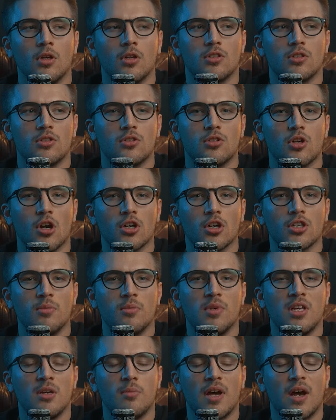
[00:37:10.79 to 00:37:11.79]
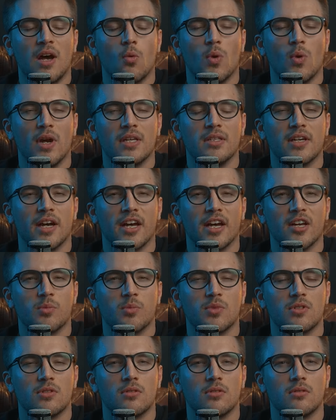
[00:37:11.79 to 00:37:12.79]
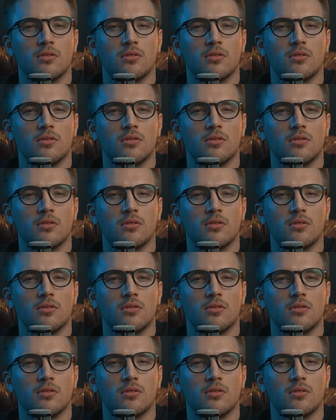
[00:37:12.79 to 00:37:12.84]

Talk to me about wing types.